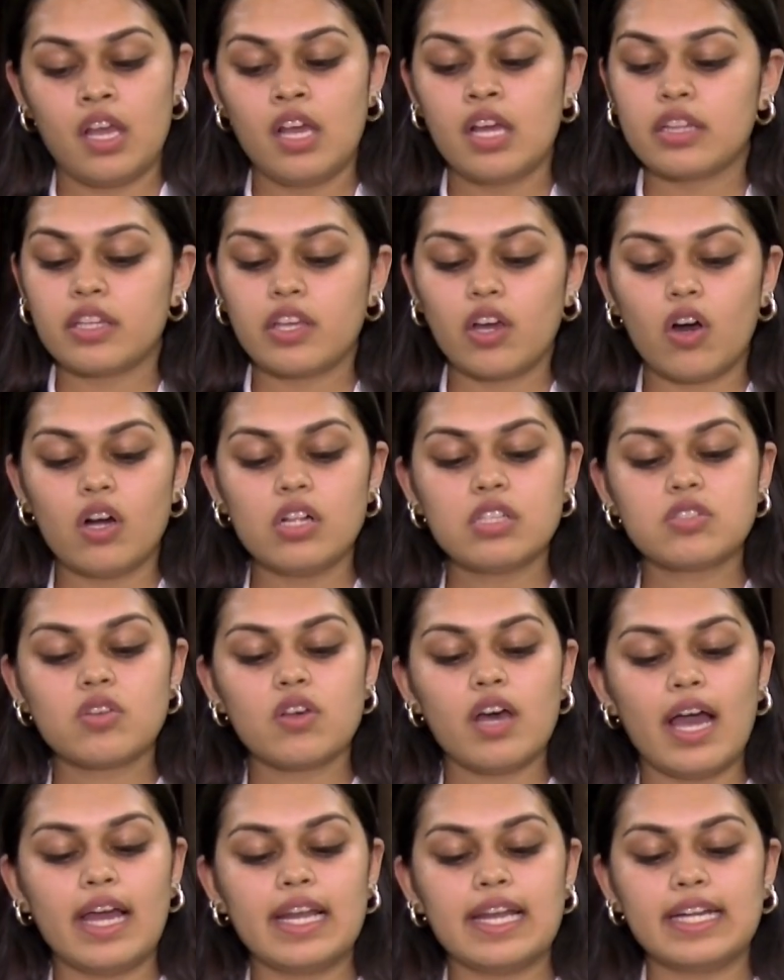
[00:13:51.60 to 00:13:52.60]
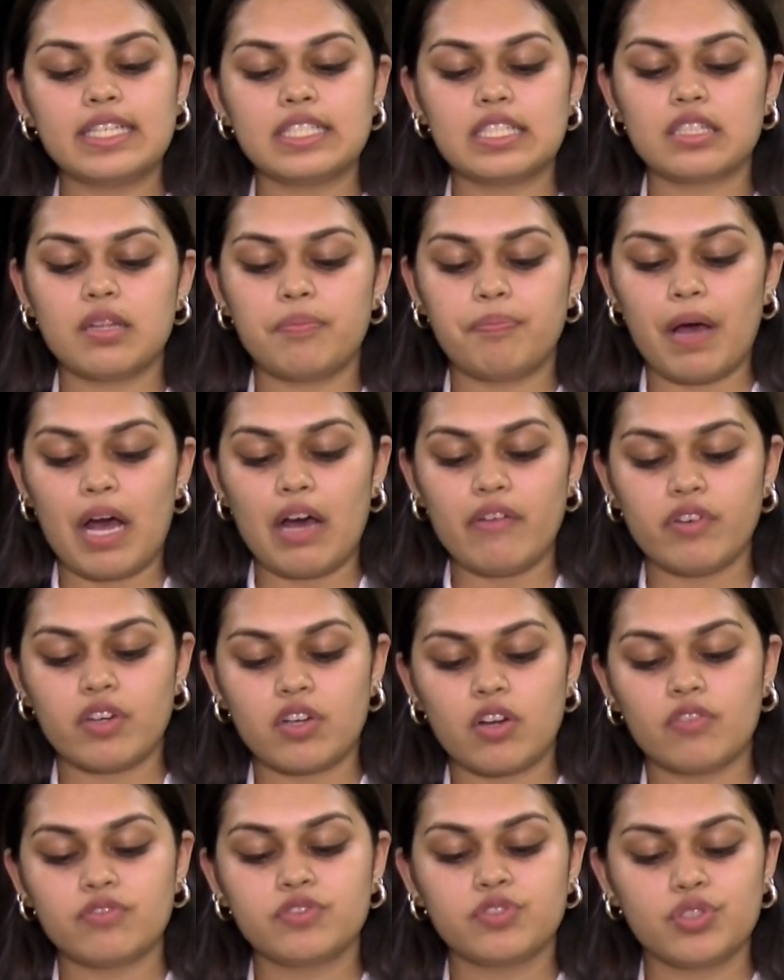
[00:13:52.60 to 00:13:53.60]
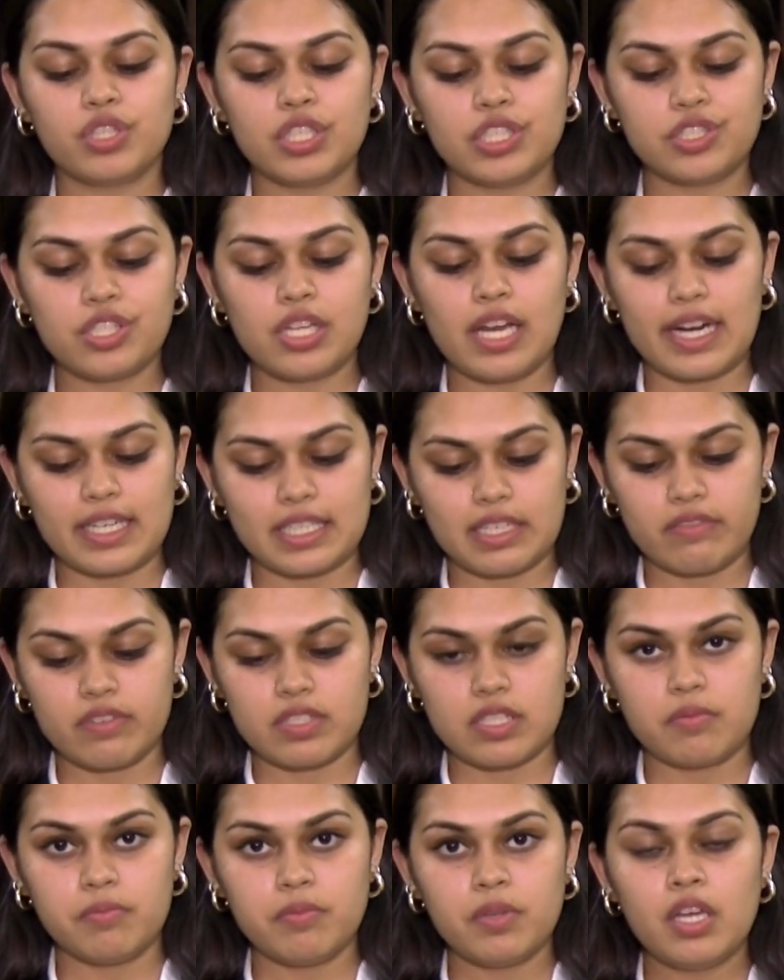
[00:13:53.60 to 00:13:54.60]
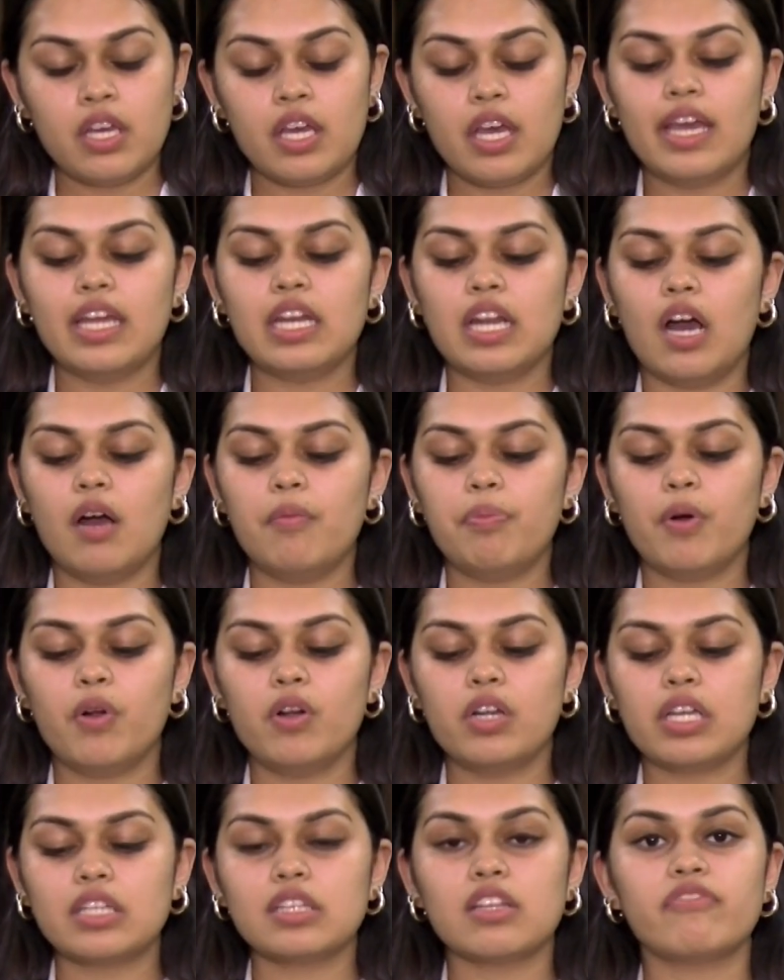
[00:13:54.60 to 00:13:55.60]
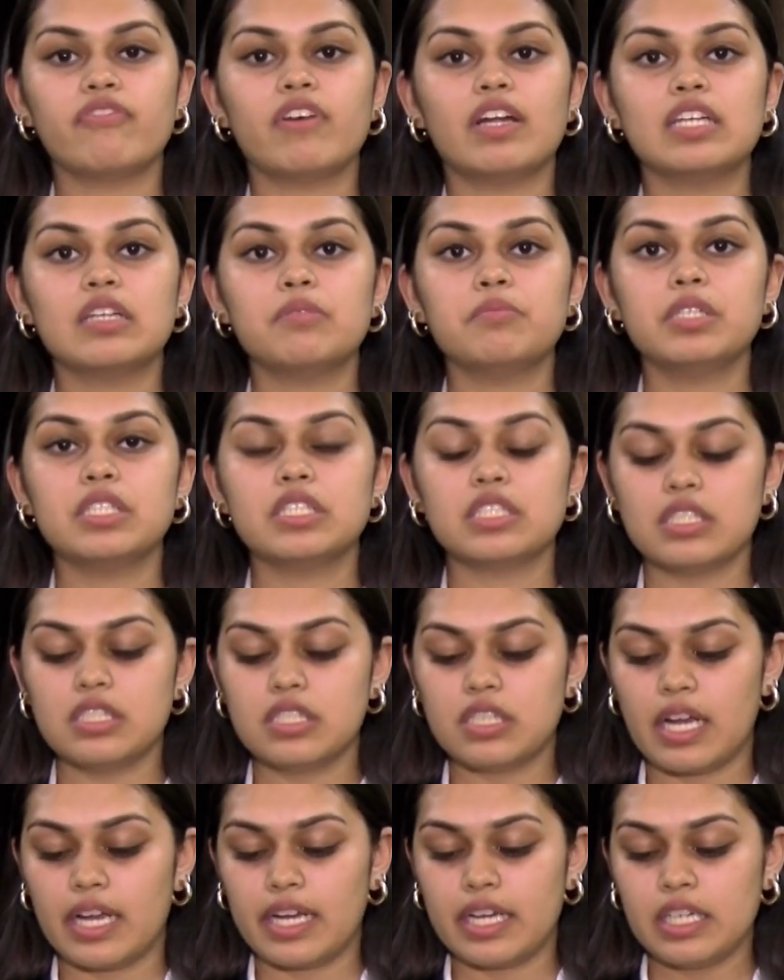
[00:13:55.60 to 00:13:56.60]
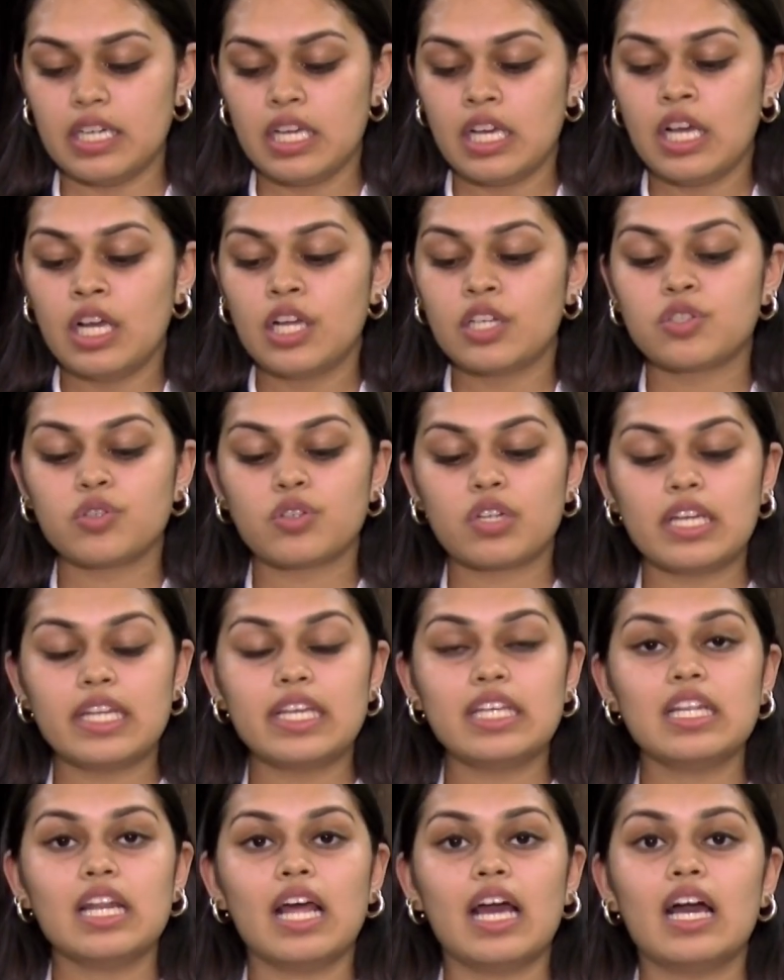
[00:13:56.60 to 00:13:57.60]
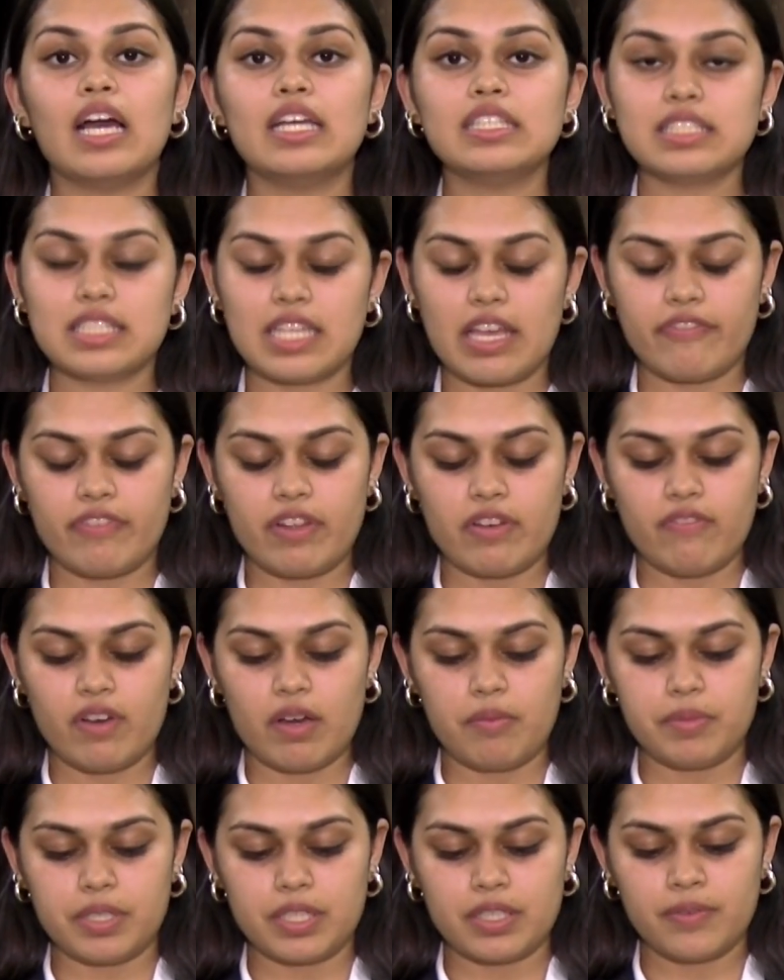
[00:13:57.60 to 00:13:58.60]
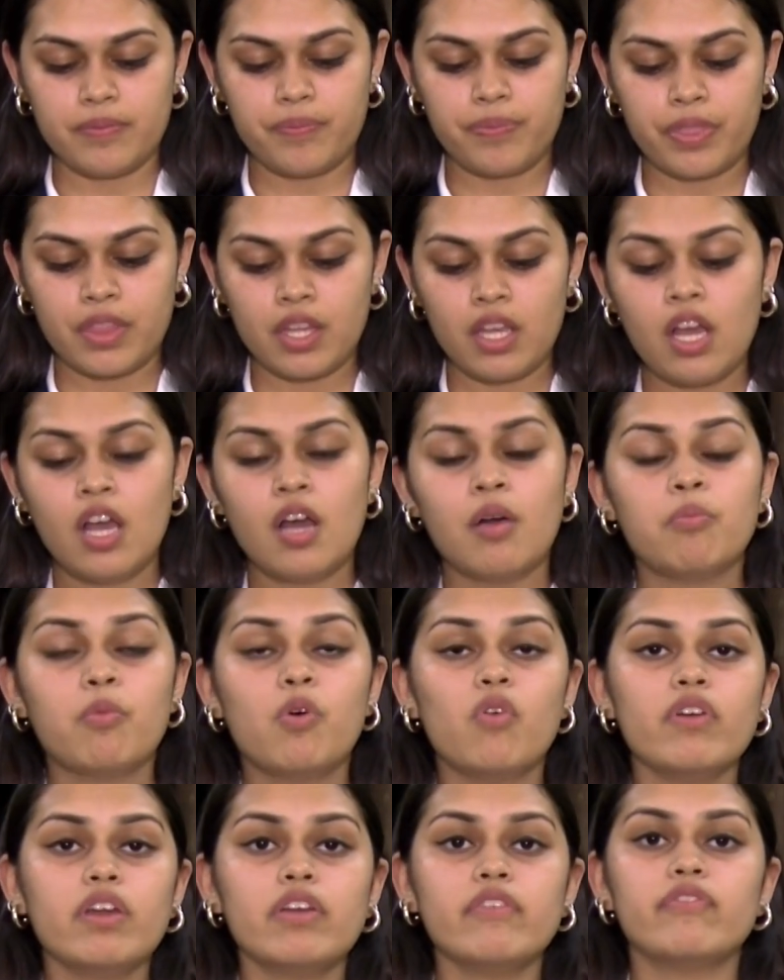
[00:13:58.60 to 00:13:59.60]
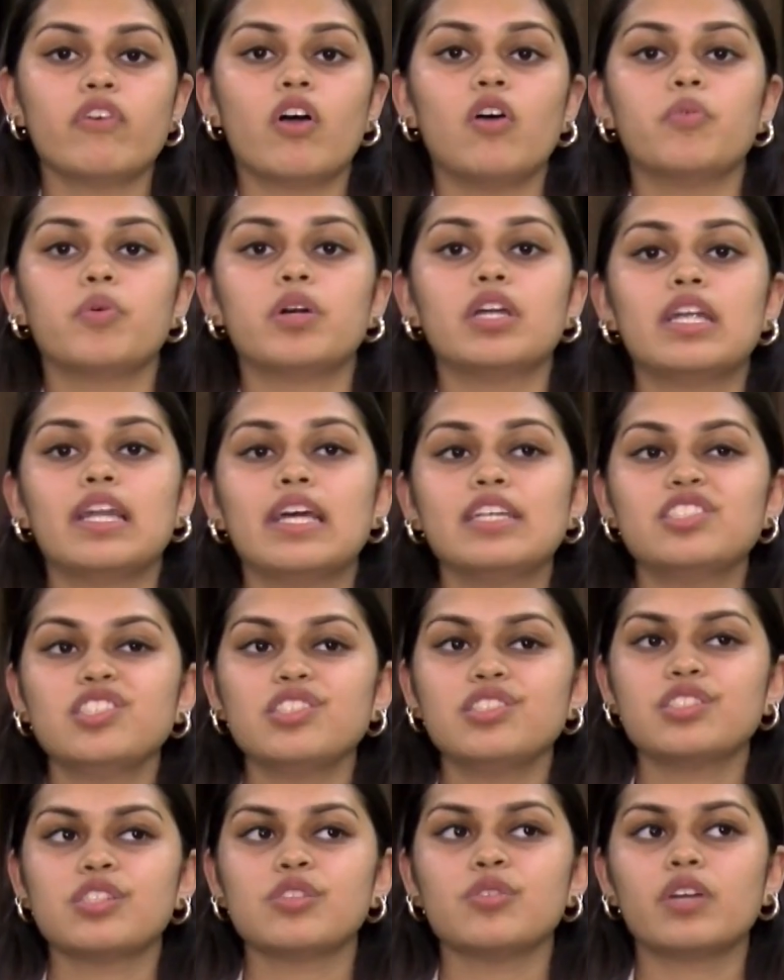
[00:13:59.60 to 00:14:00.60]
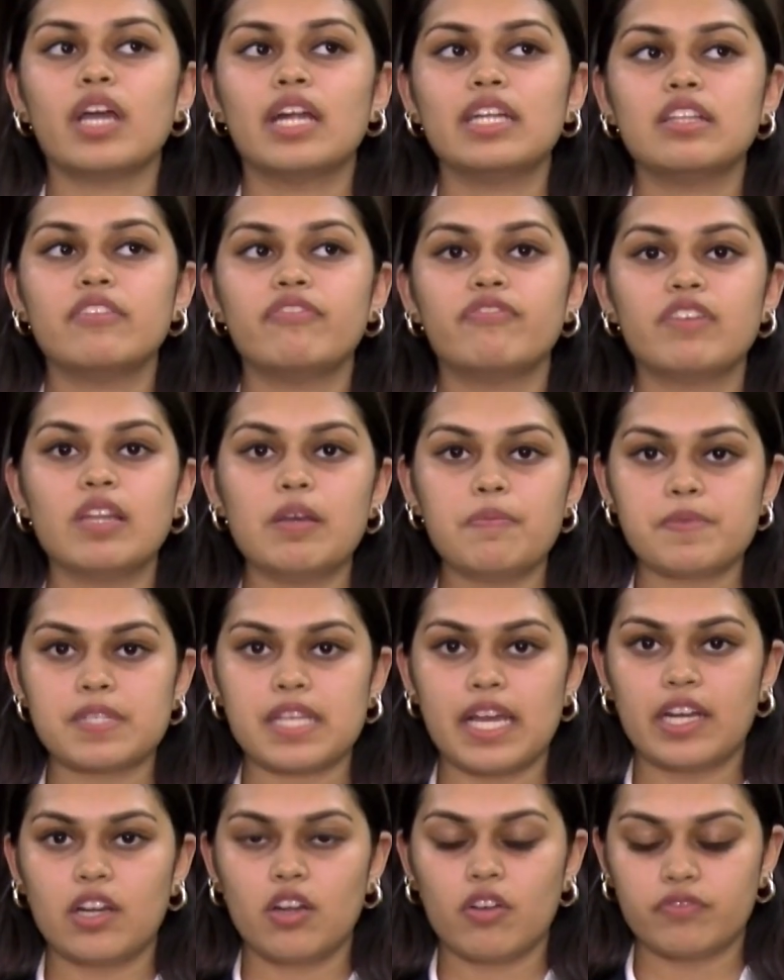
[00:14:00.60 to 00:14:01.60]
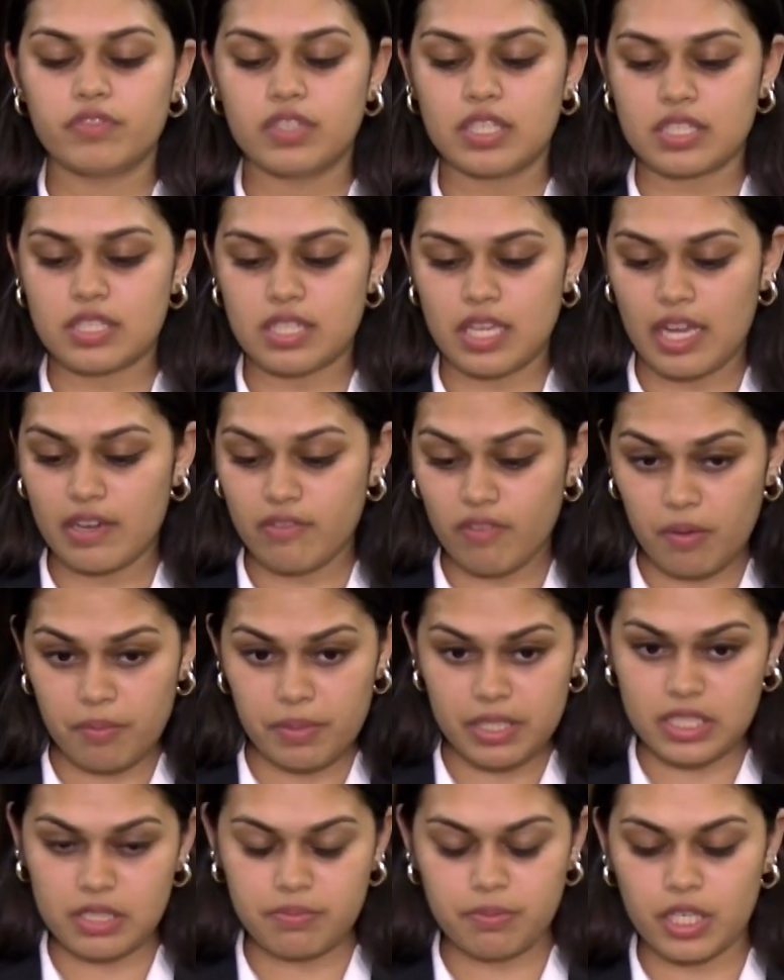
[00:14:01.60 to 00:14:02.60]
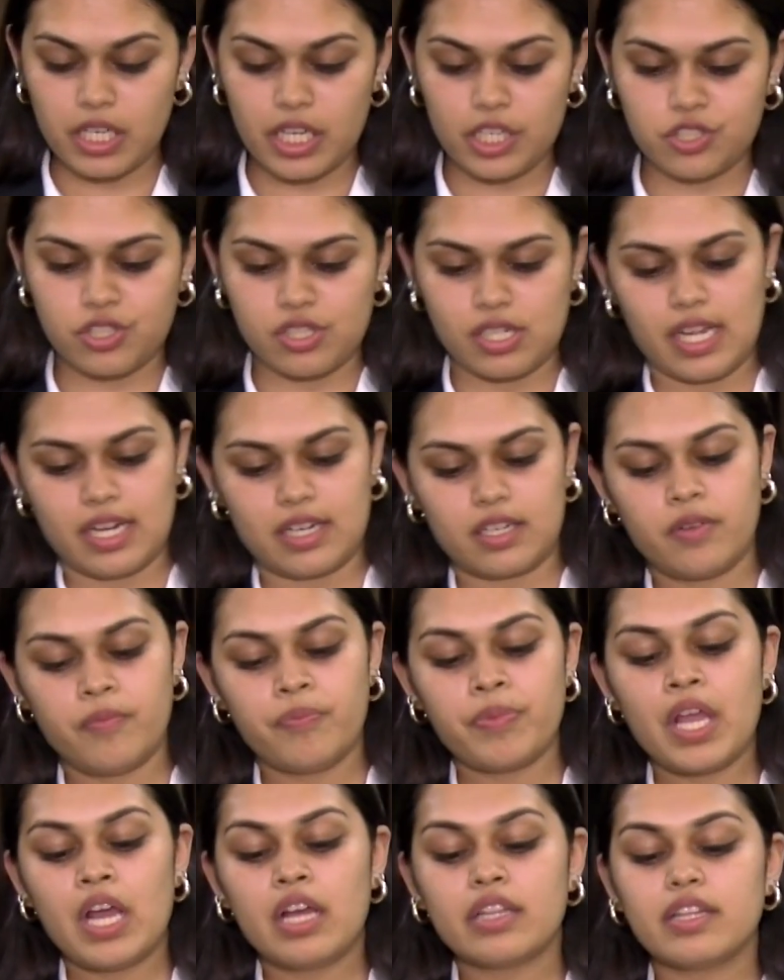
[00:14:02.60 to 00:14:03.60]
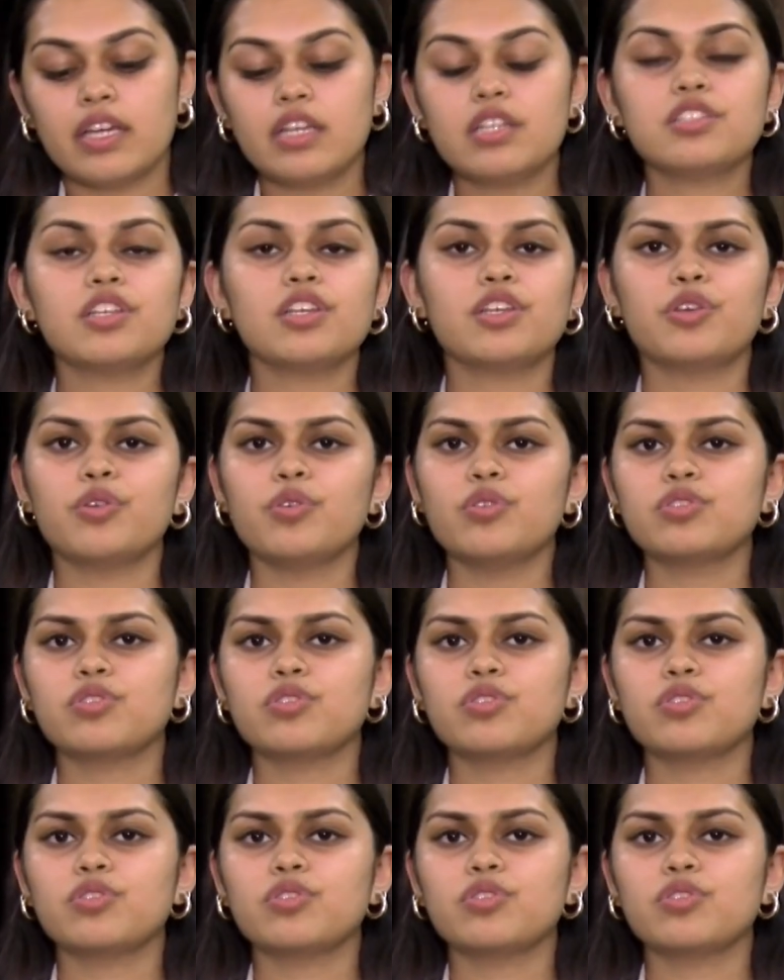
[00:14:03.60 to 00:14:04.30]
They also highlighted the power of judicial activism in upholding the fundamental right to clean and safe environment. Moving forward, let us look at the flip side of this Environmental Protection Act. There is a huge